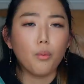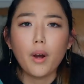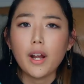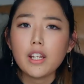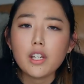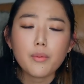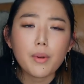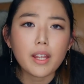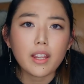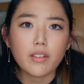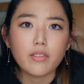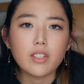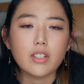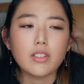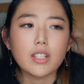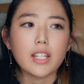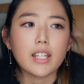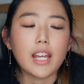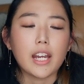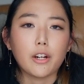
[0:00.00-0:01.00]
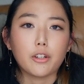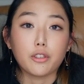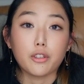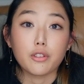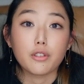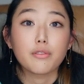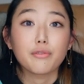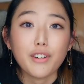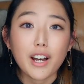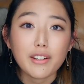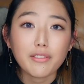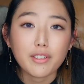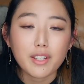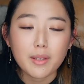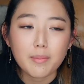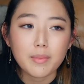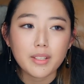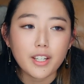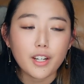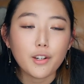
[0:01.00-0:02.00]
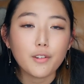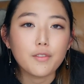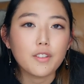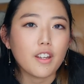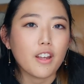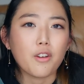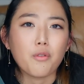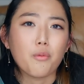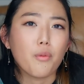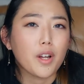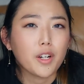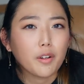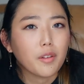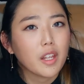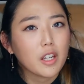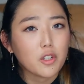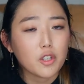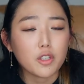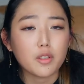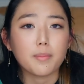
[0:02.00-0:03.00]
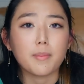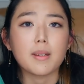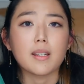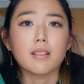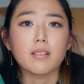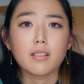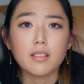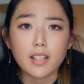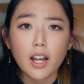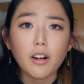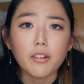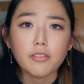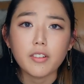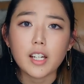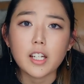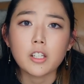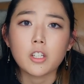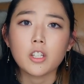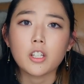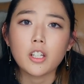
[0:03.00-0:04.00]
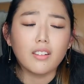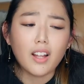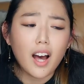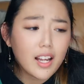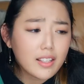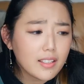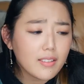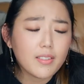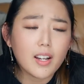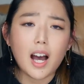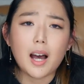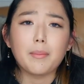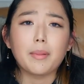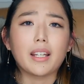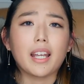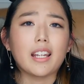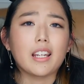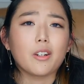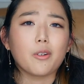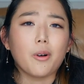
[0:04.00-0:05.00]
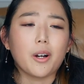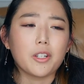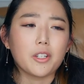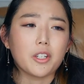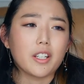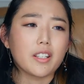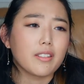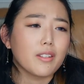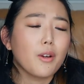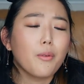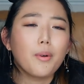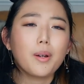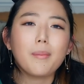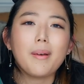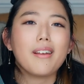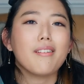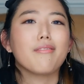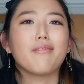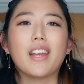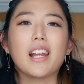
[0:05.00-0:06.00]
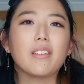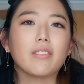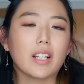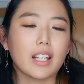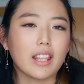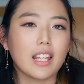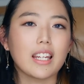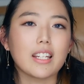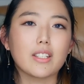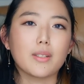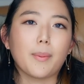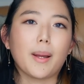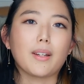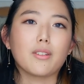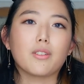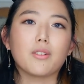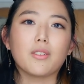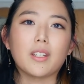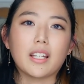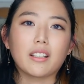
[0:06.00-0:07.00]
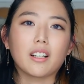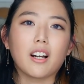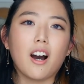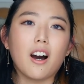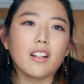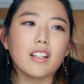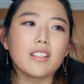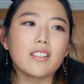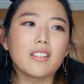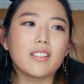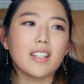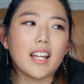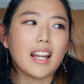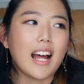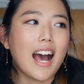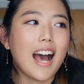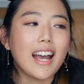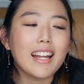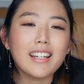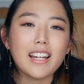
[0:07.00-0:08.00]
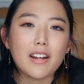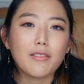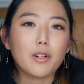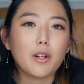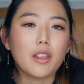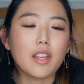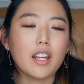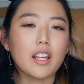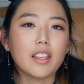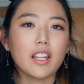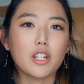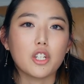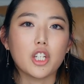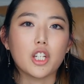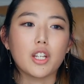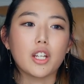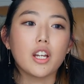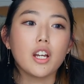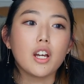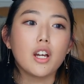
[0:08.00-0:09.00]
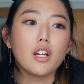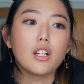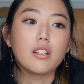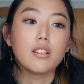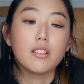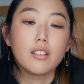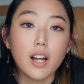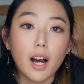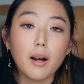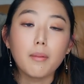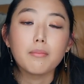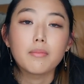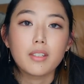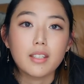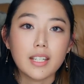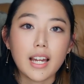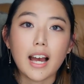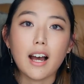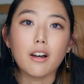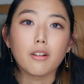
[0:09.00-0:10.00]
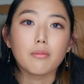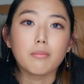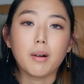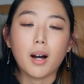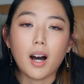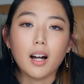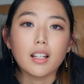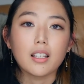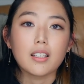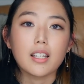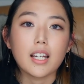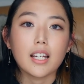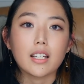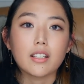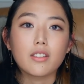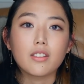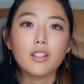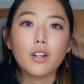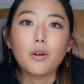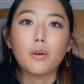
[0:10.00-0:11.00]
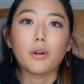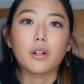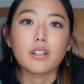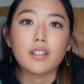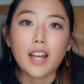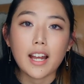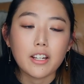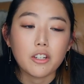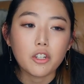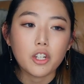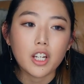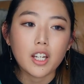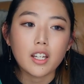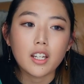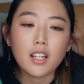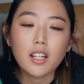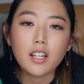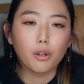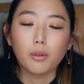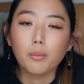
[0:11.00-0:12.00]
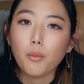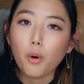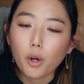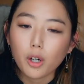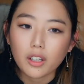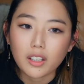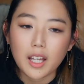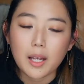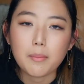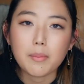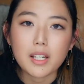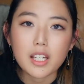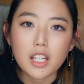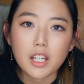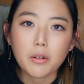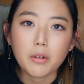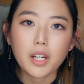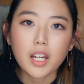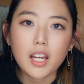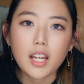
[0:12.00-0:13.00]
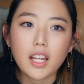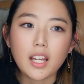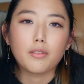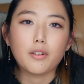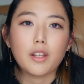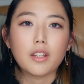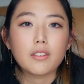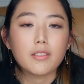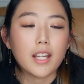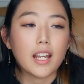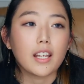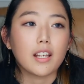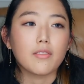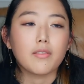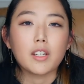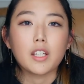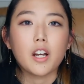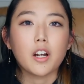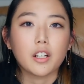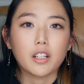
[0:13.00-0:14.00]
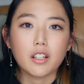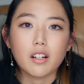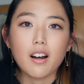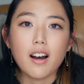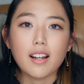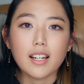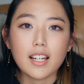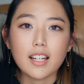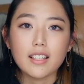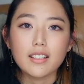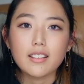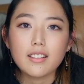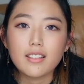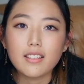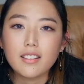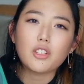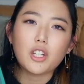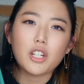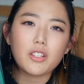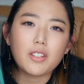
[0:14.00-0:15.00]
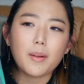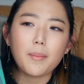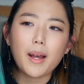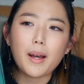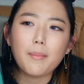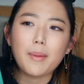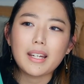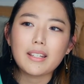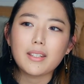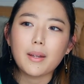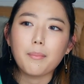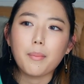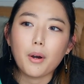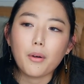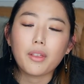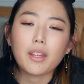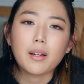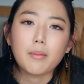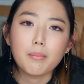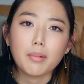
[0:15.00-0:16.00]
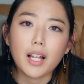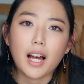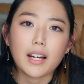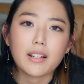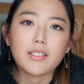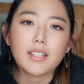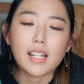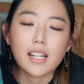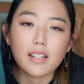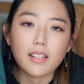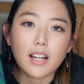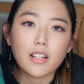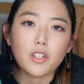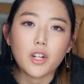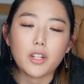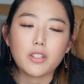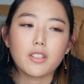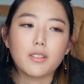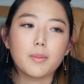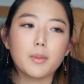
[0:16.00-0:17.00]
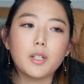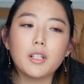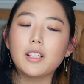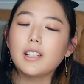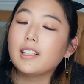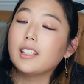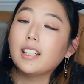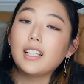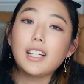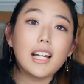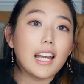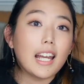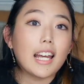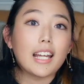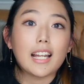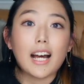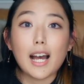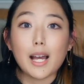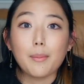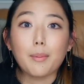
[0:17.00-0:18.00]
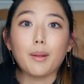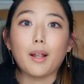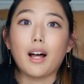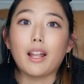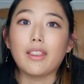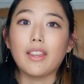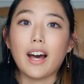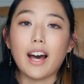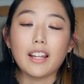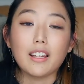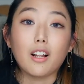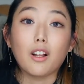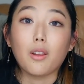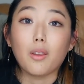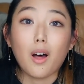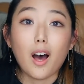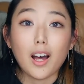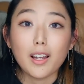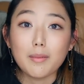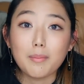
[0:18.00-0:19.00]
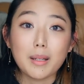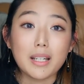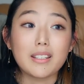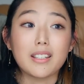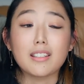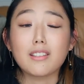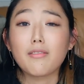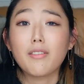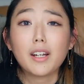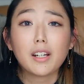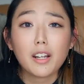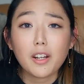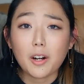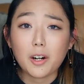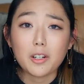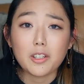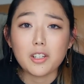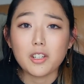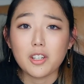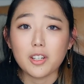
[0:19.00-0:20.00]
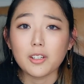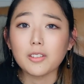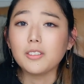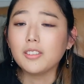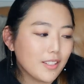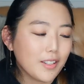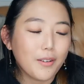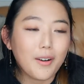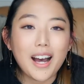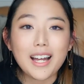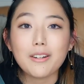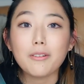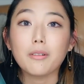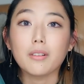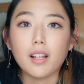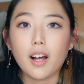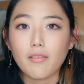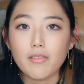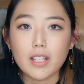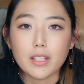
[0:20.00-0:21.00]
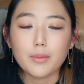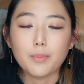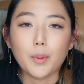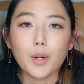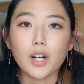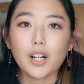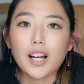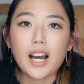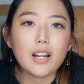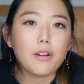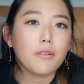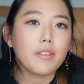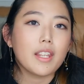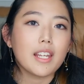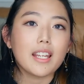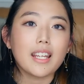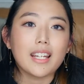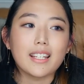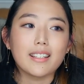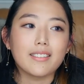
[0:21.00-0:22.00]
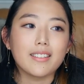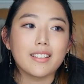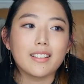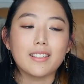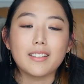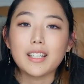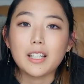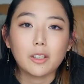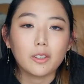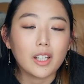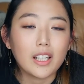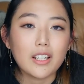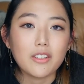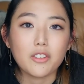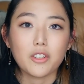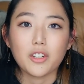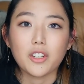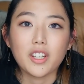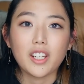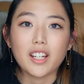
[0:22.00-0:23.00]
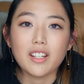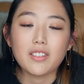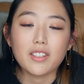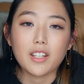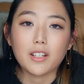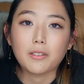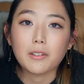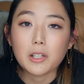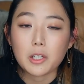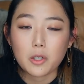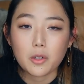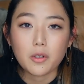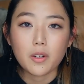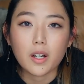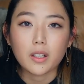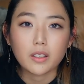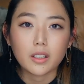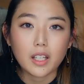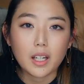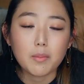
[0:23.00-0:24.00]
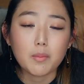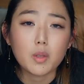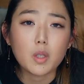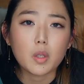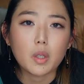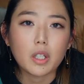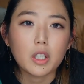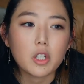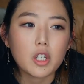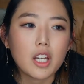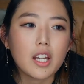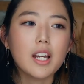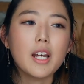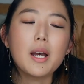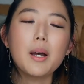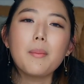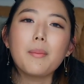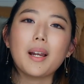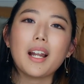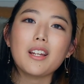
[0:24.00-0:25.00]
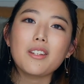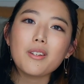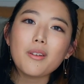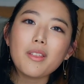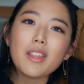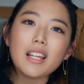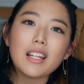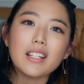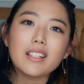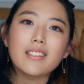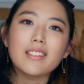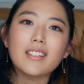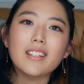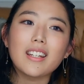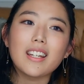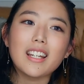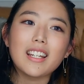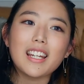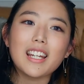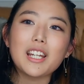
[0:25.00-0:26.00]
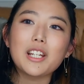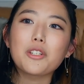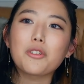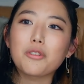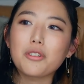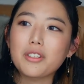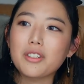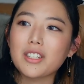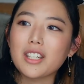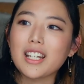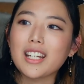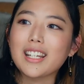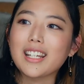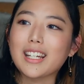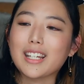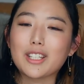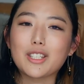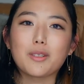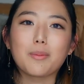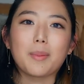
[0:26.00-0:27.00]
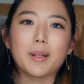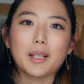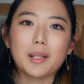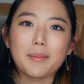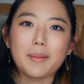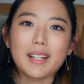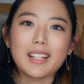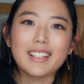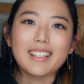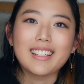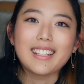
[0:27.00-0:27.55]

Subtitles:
When do we love to see characters fight for themselves and when are they just being selfish? Lots of complicated questions. One of my favorite things about Suzanne Collins is that I never think that she dumbs down politics or tension or moral ambiguity for the sake of a younger audience. She somehow makes it both complex and digestible, And I applaud that a lot because that's very hard to do. So I don't love this book. I don't think it's nearly as good as the original Hunger Games trilogy, but I do think it's an interesting experiment.